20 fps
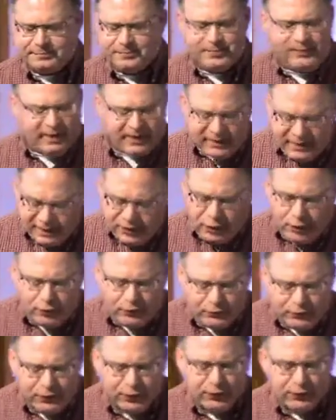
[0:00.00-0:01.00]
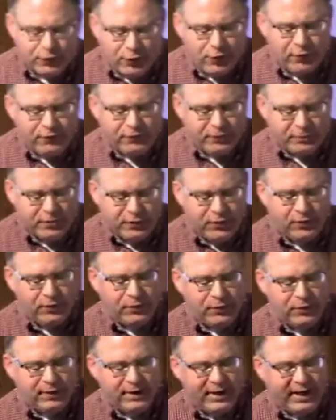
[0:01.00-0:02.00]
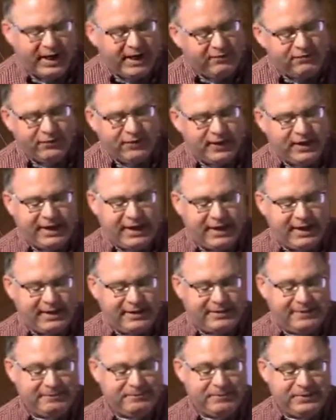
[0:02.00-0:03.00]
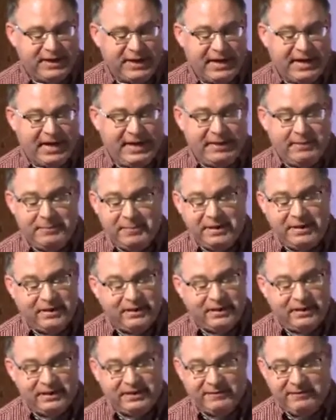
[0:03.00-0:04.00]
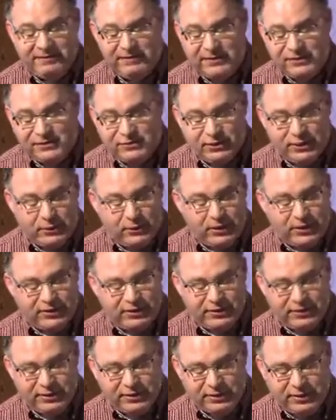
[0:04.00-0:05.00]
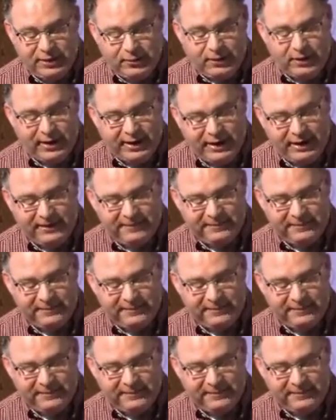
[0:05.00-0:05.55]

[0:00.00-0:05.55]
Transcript: "Let no fruit grow from you ever again." And immediately the fig tree withered away.